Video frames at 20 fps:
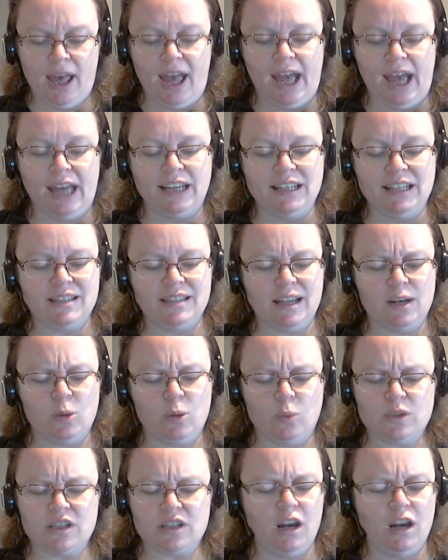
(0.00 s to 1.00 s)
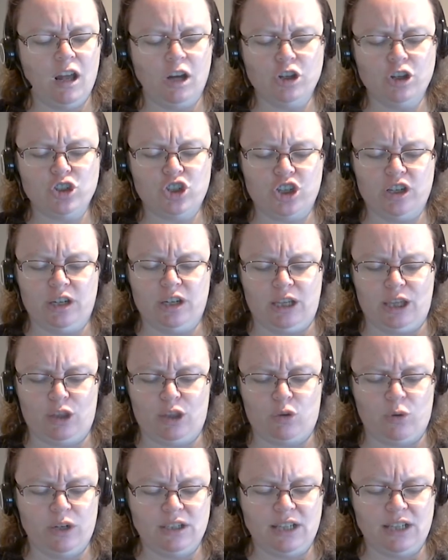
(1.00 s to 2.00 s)
and he said it was a long journey
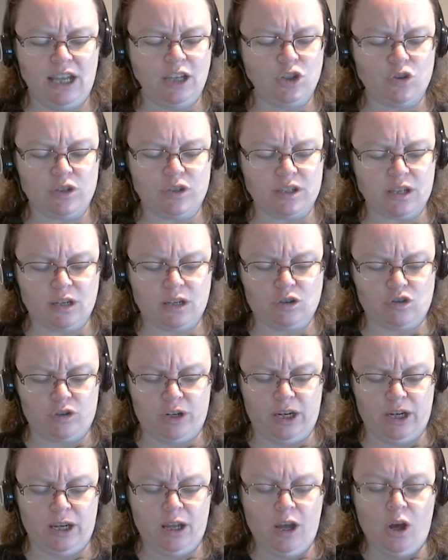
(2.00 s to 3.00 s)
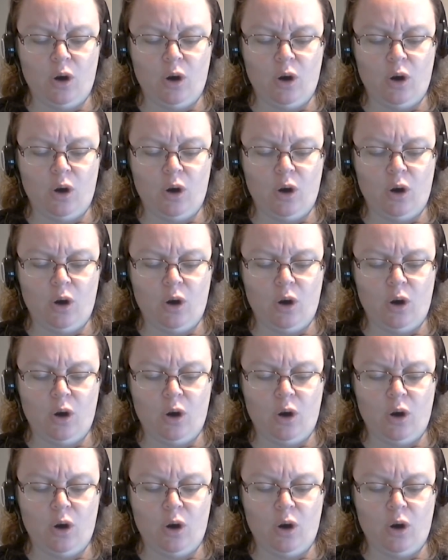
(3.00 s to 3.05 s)
through a dangerous country,